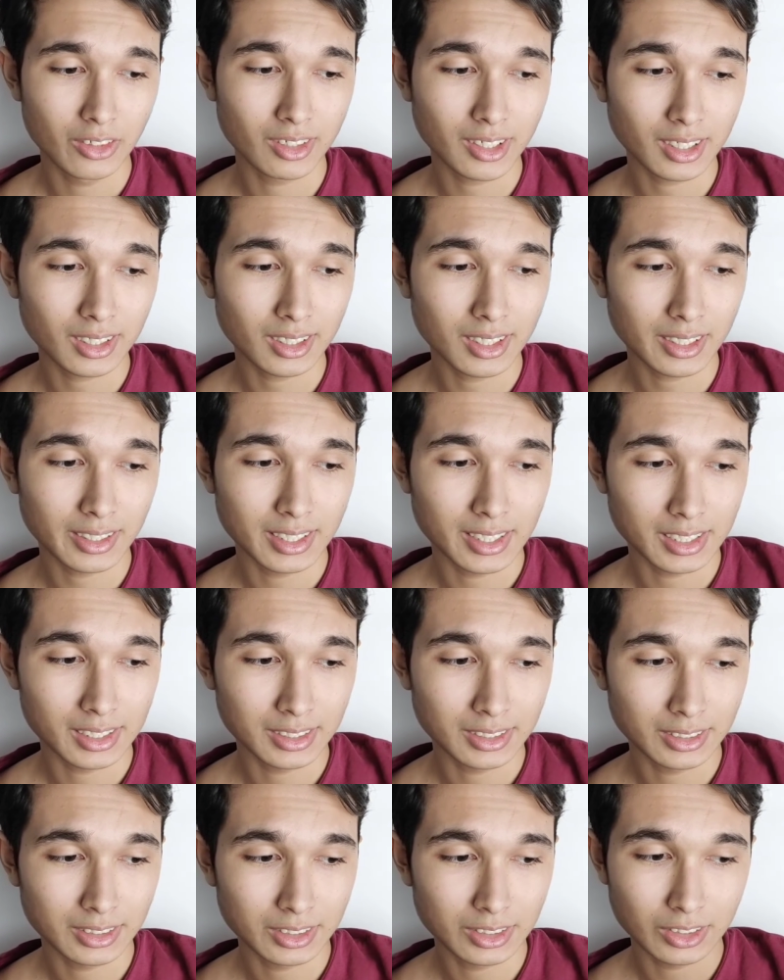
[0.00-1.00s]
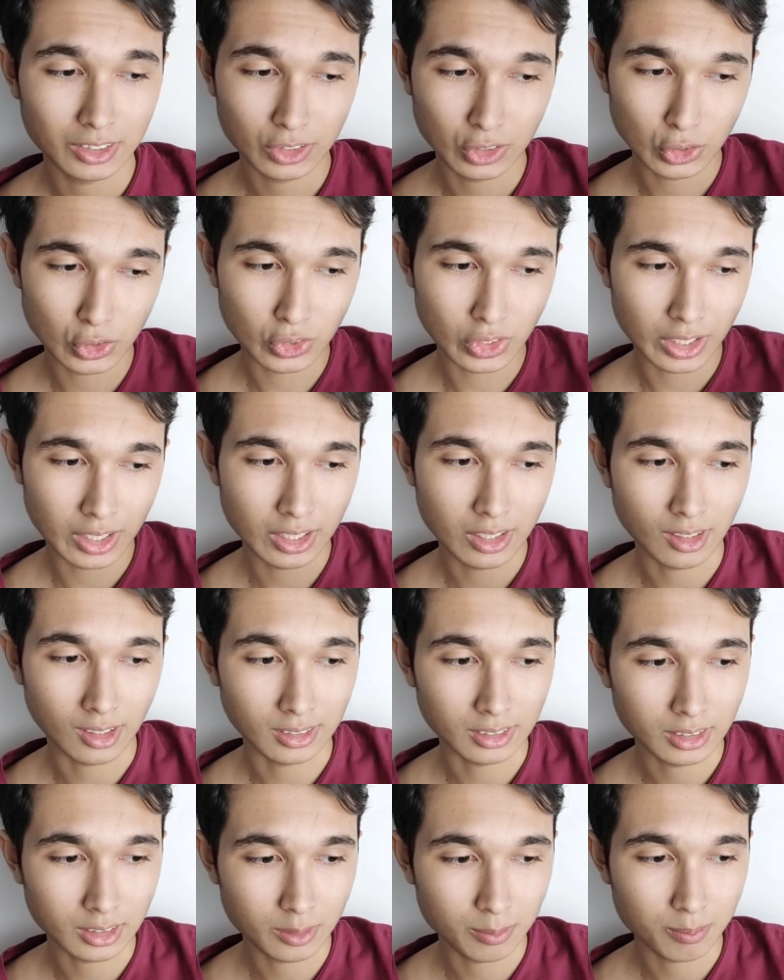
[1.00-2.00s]
You can click this three
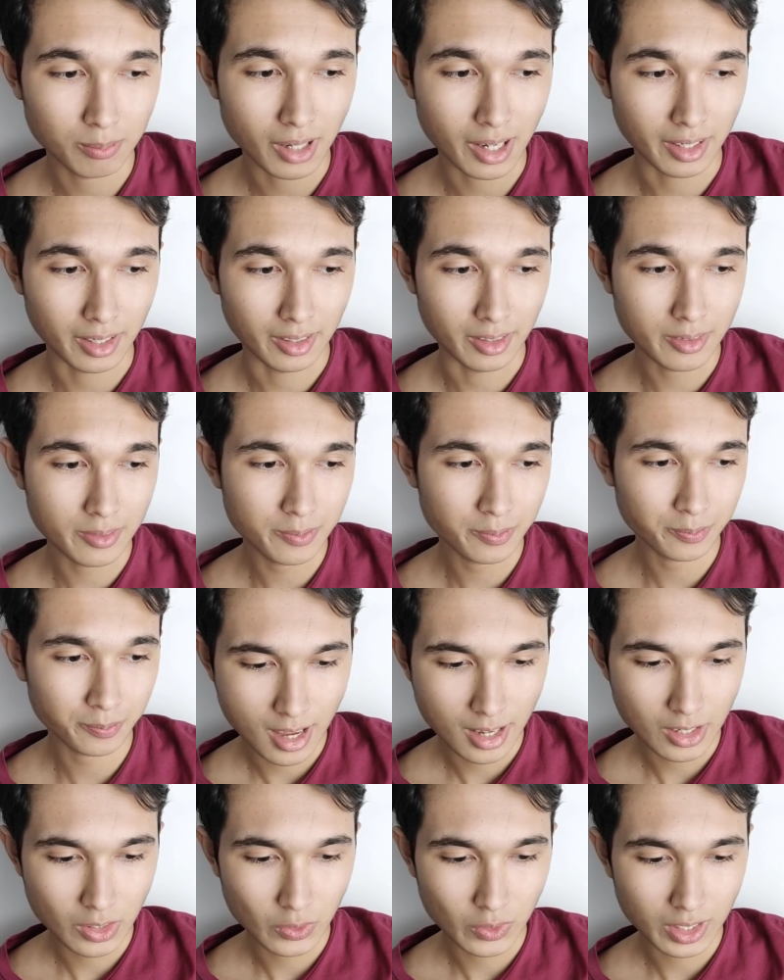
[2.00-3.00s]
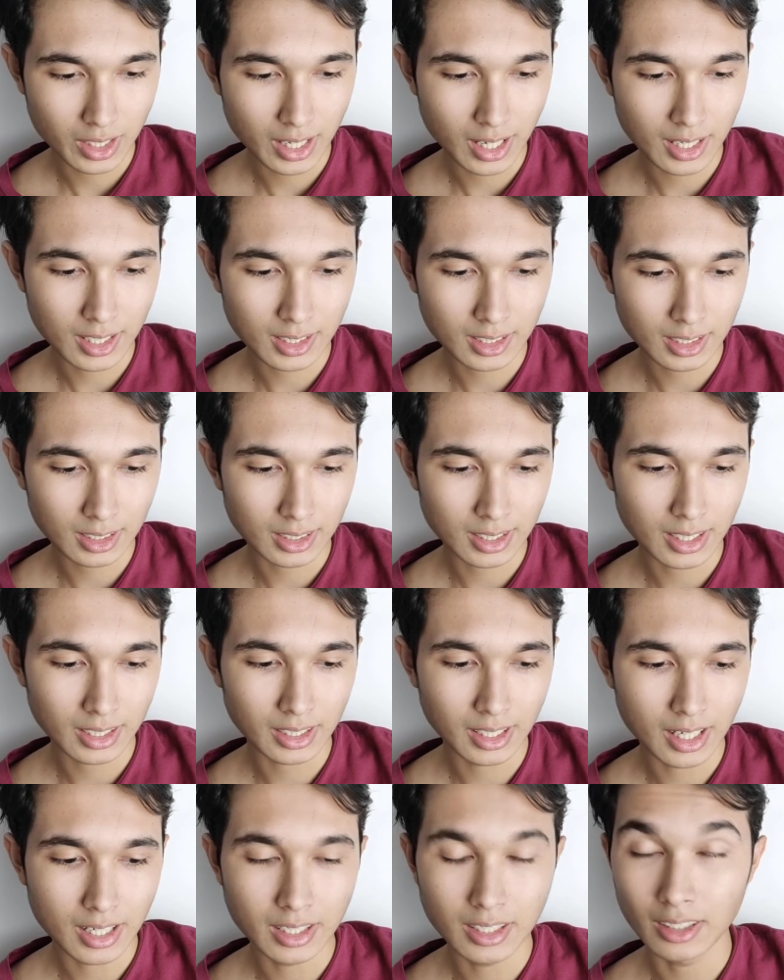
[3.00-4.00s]
dots button and you can
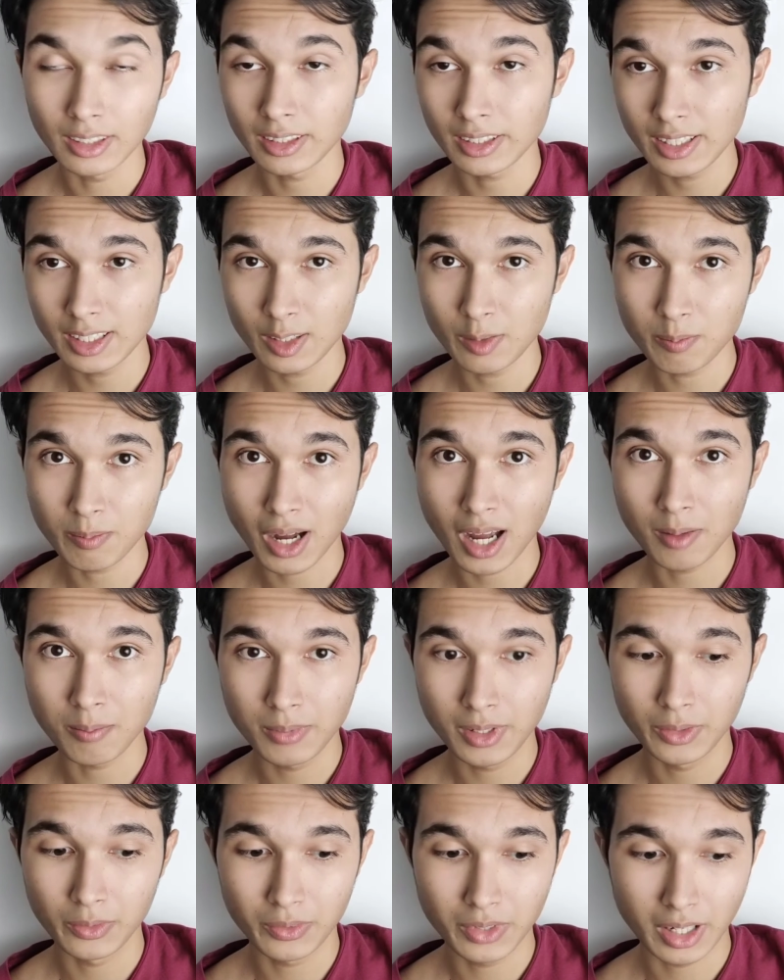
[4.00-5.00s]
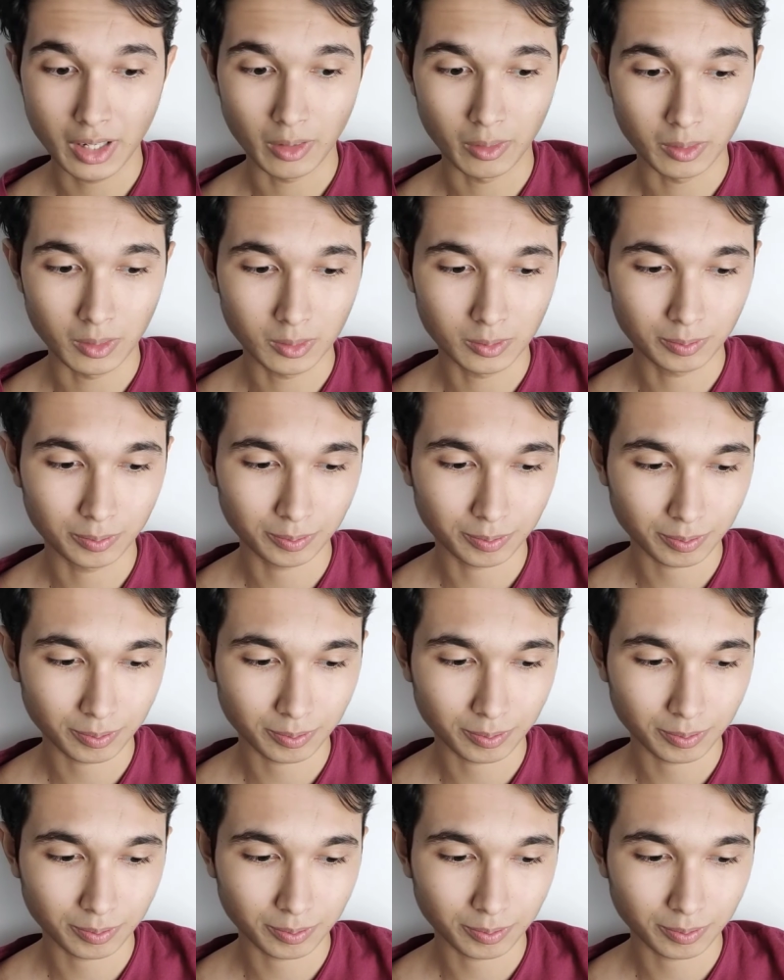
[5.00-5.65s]
click delete my Bereal.